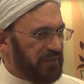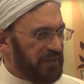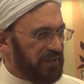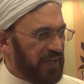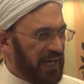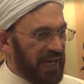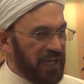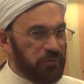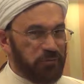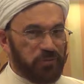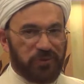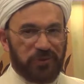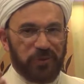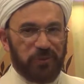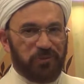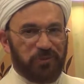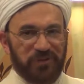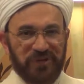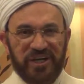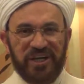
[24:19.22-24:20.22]
and
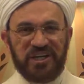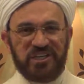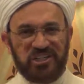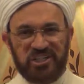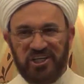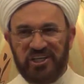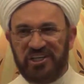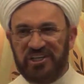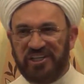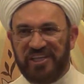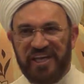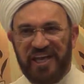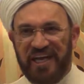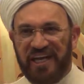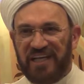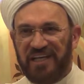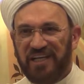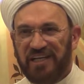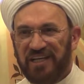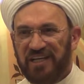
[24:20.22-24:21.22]
preparation
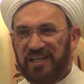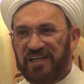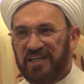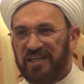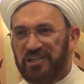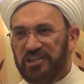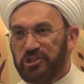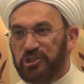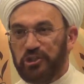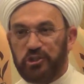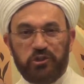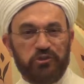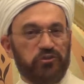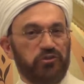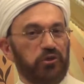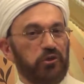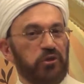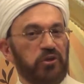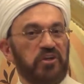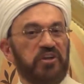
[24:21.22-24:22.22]
that should
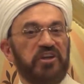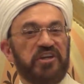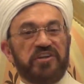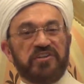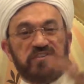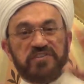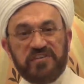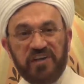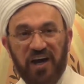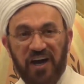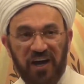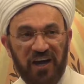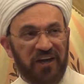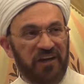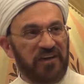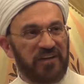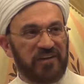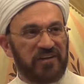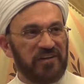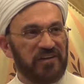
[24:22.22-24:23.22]
fill the
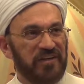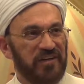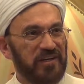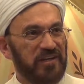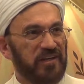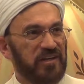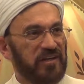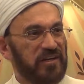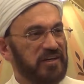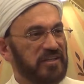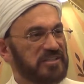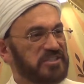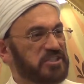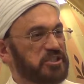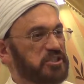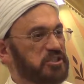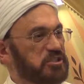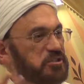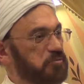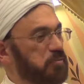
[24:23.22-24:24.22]
entire
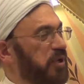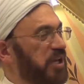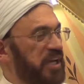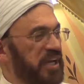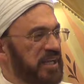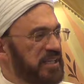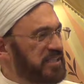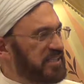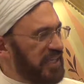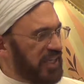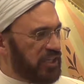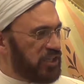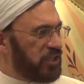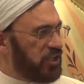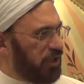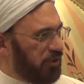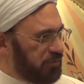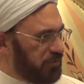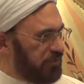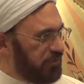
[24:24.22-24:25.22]
space and
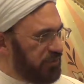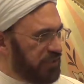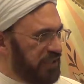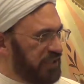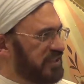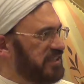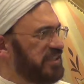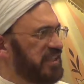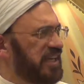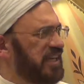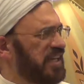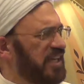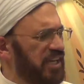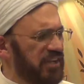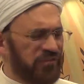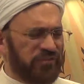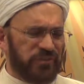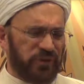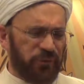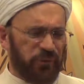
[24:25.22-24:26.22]
community and
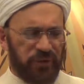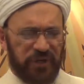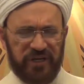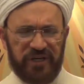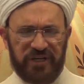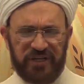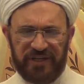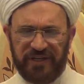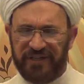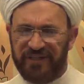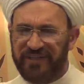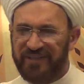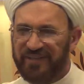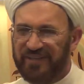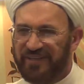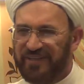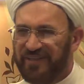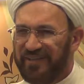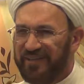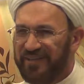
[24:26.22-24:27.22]
everywhere?
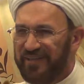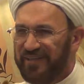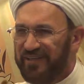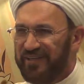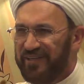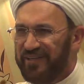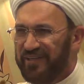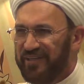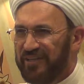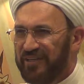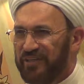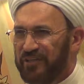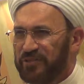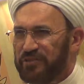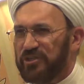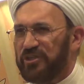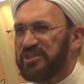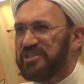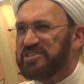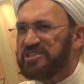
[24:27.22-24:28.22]

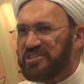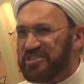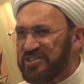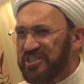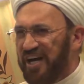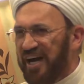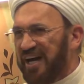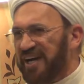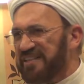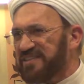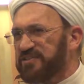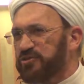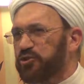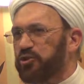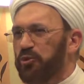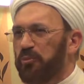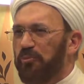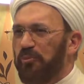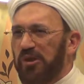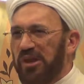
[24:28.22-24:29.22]
So it's not
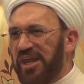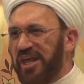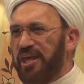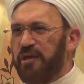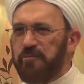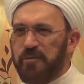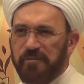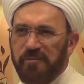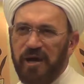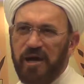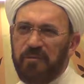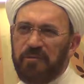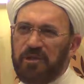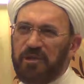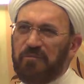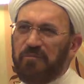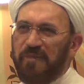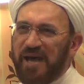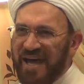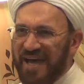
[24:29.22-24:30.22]
to blame Imam
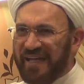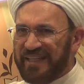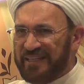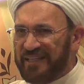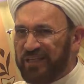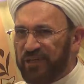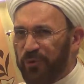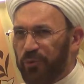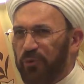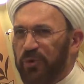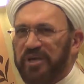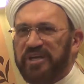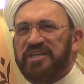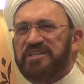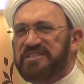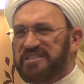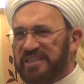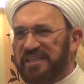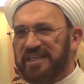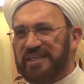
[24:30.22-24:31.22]
al-Mahdi. Where
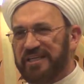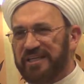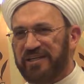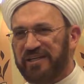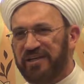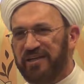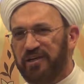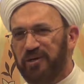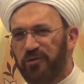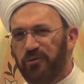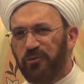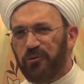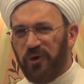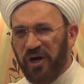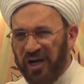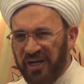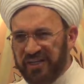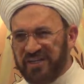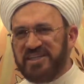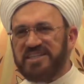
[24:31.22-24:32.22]
is he?
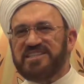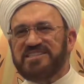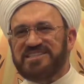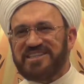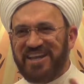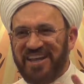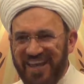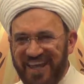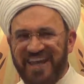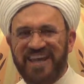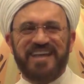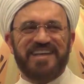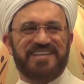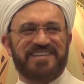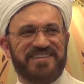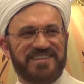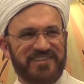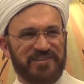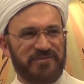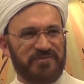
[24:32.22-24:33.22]
Why he is
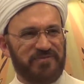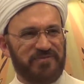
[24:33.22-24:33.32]
late?